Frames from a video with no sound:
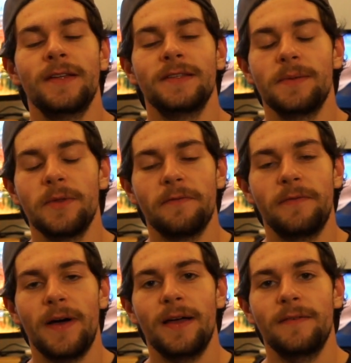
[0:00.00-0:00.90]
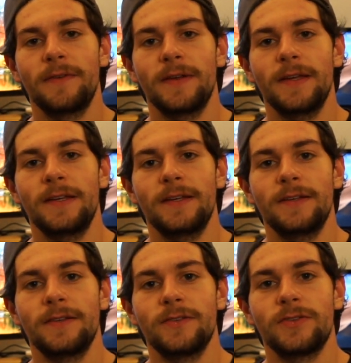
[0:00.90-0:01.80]
Tip number 5
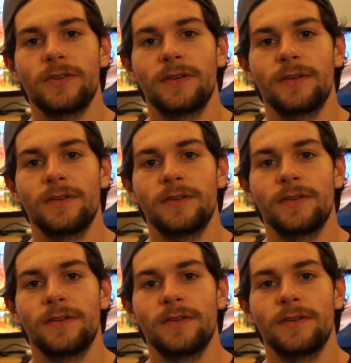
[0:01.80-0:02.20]
is